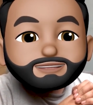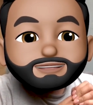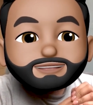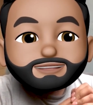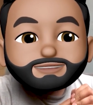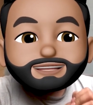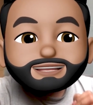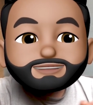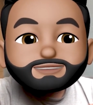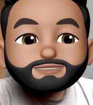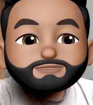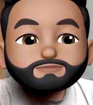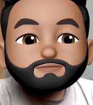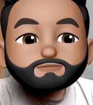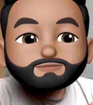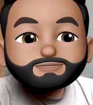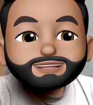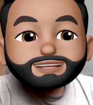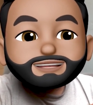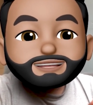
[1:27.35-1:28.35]
and that's
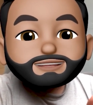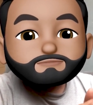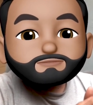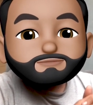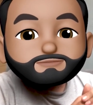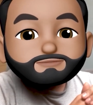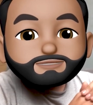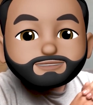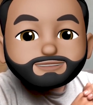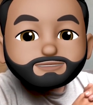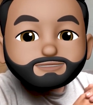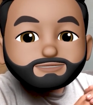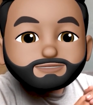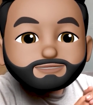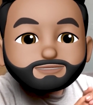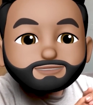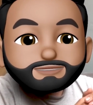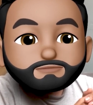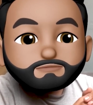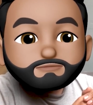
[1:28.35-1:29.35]
when I came across
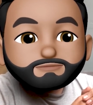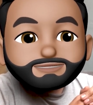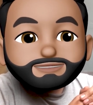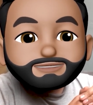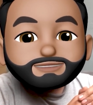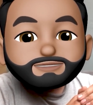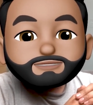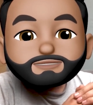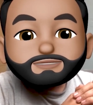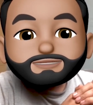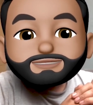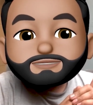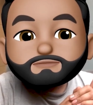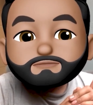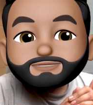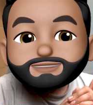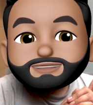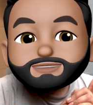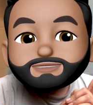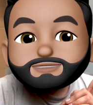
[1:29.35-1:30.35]
this machine on
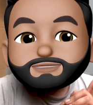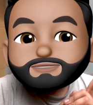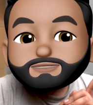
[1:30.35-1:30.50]
eBay.